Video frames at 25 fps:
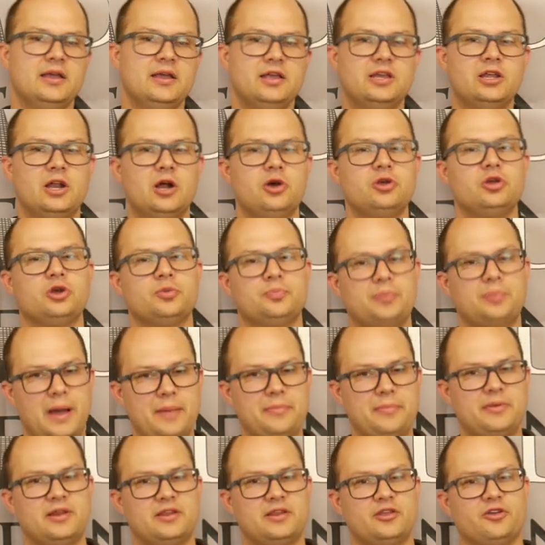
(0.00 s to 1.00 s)
you know, you're
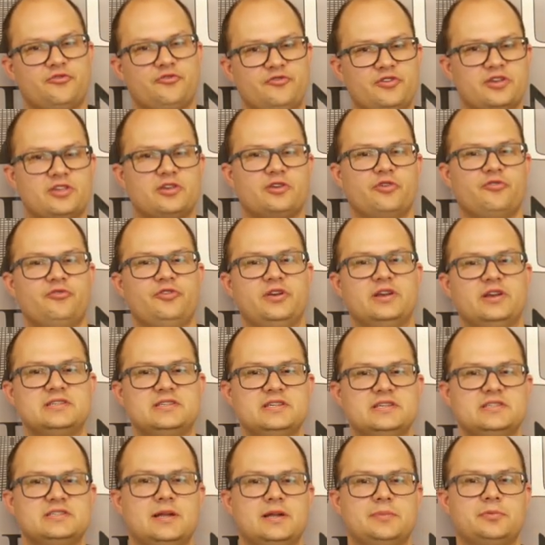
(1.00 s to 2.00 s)
probably, your physical fitness
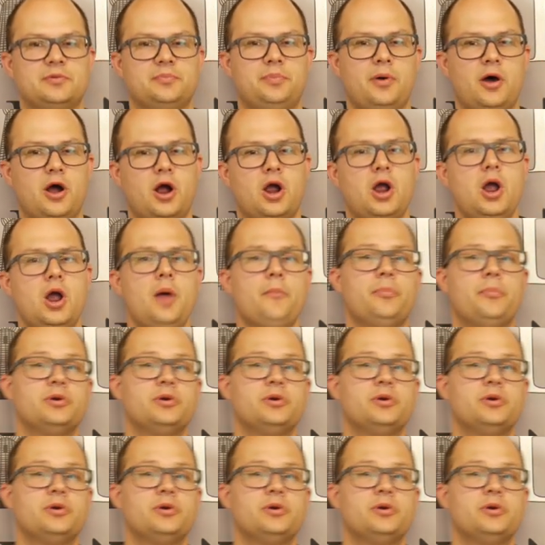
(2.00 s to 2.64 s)
isn't up to par,